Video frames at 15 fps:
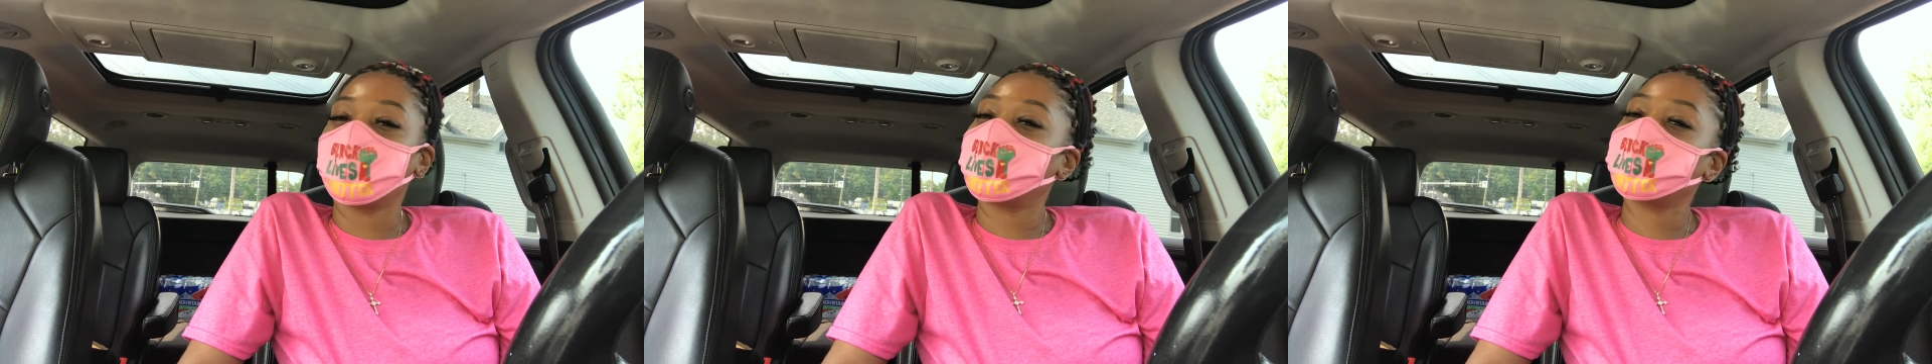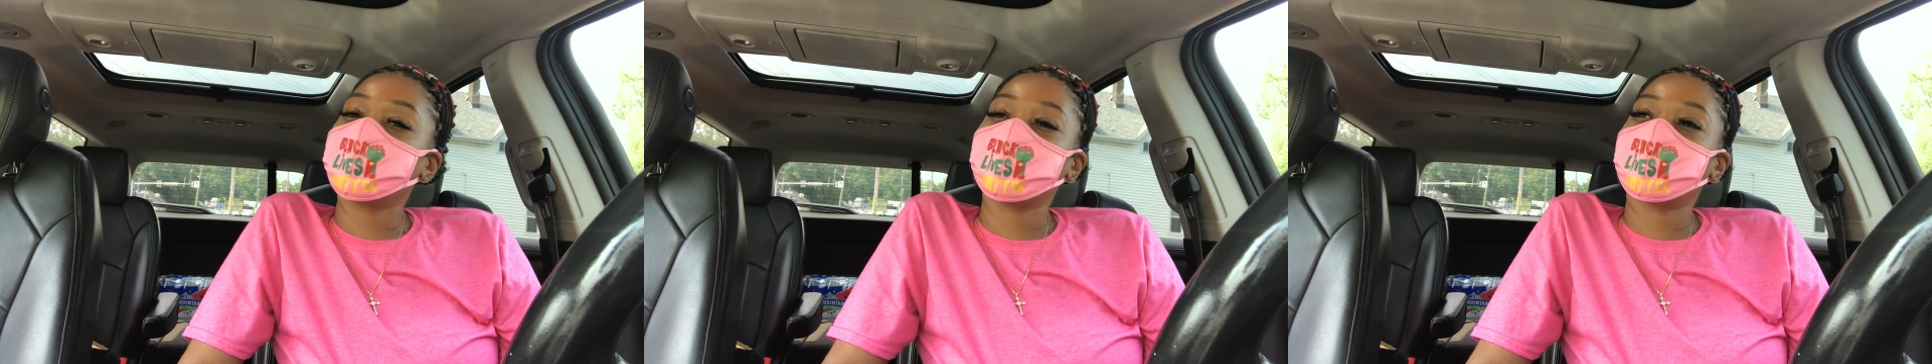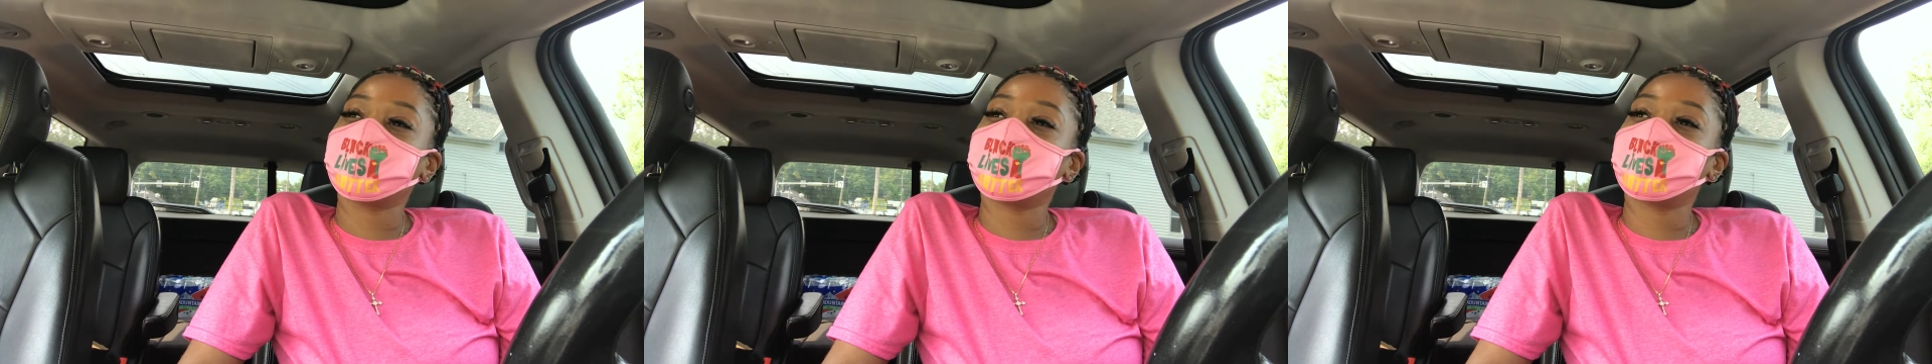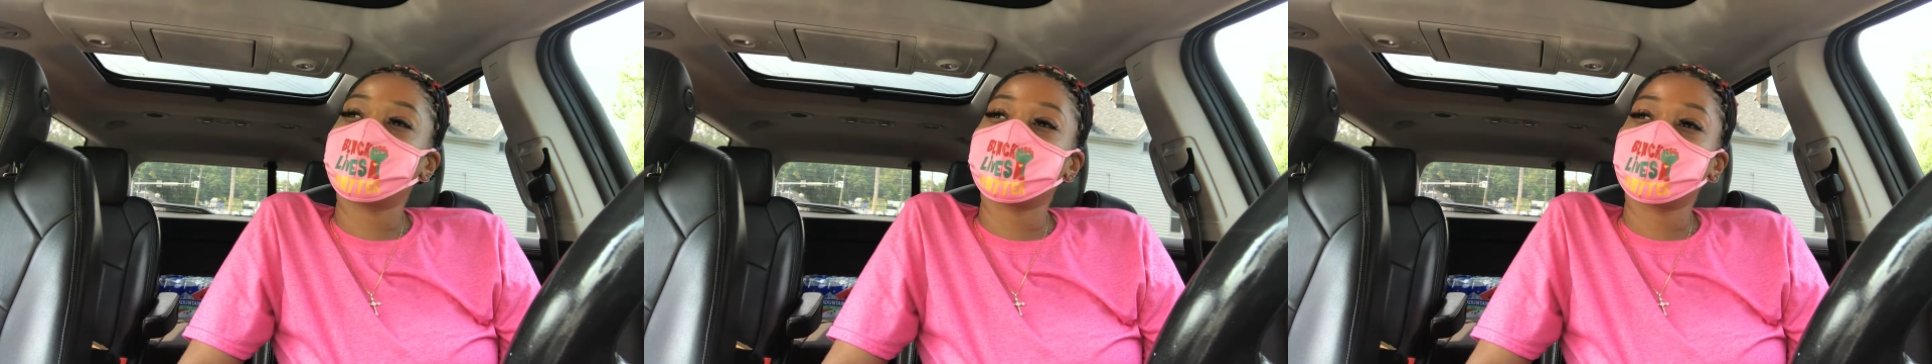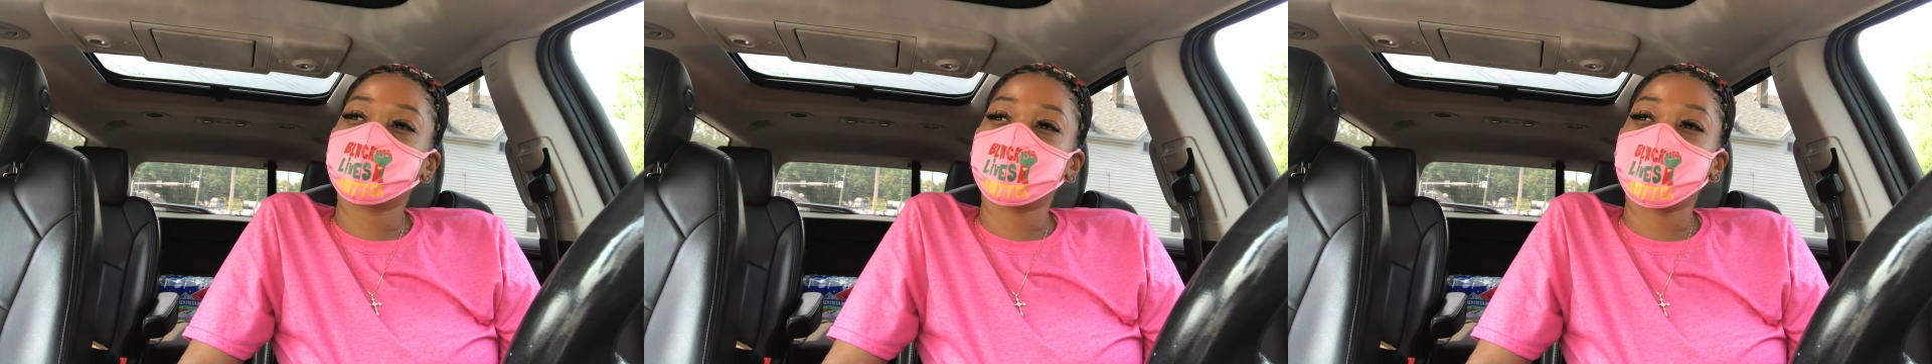the dildo in
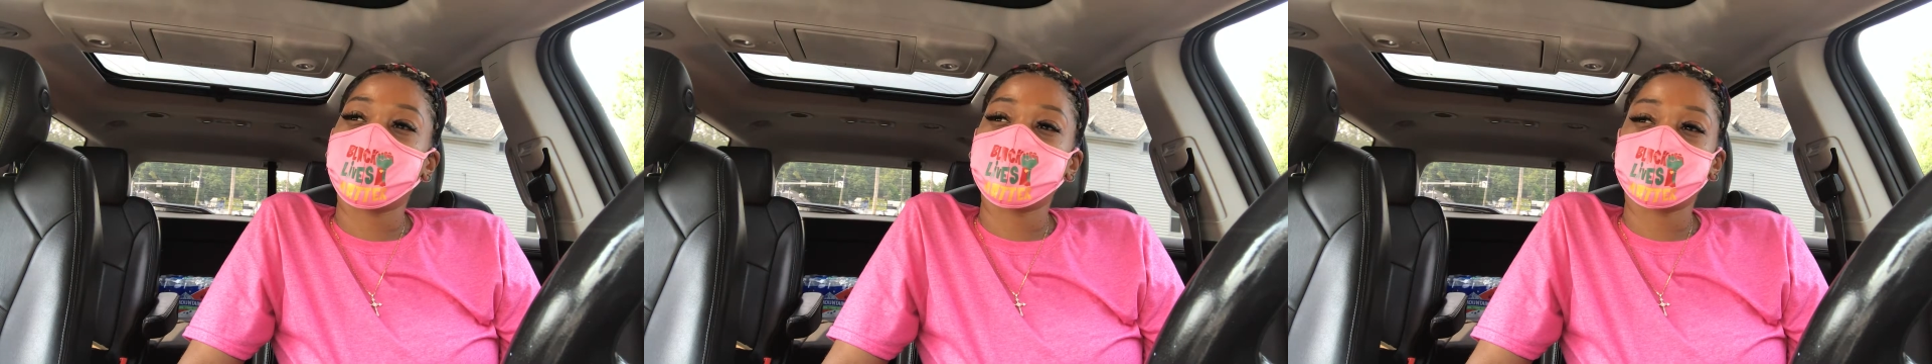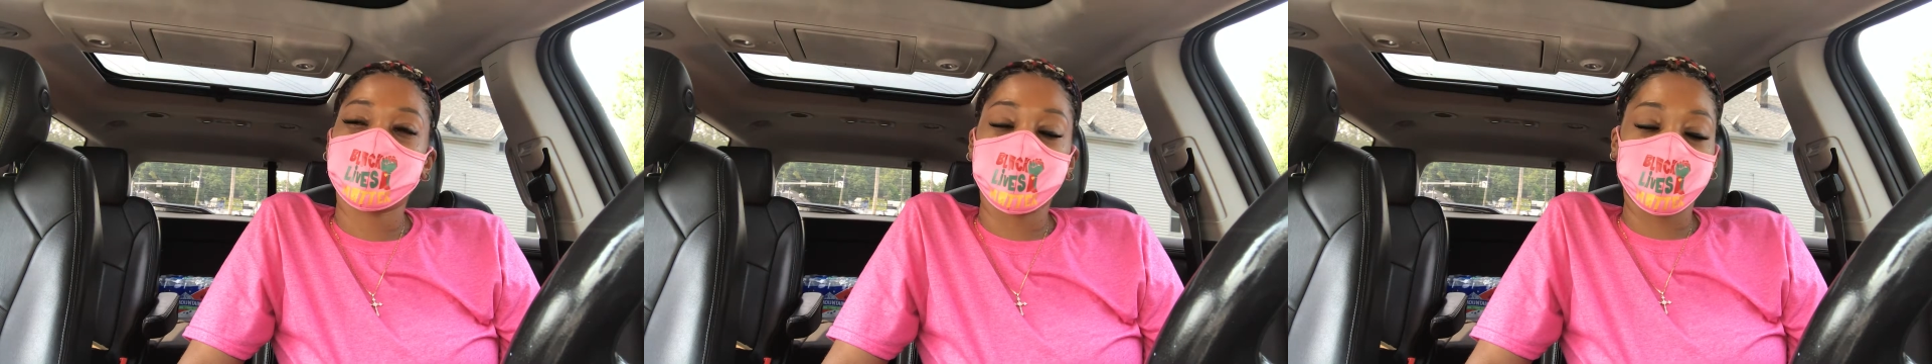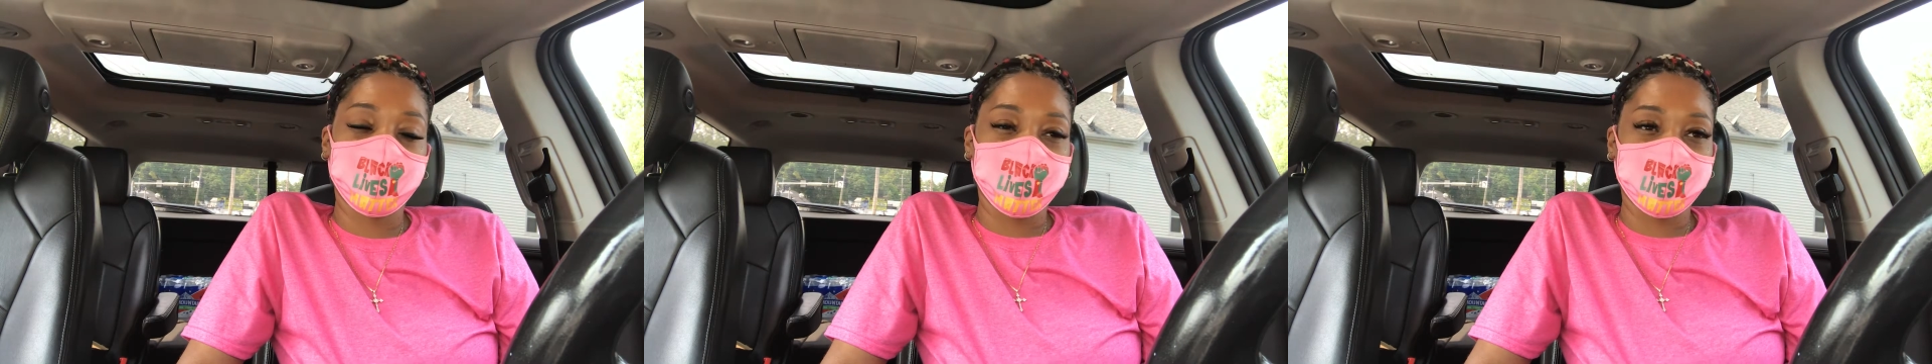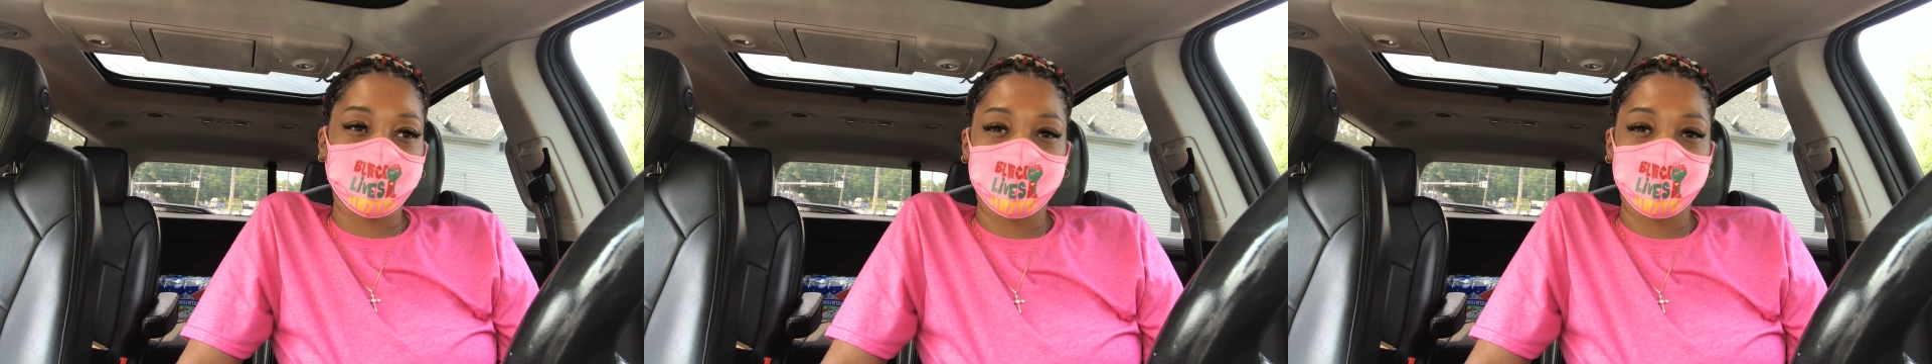the trash can.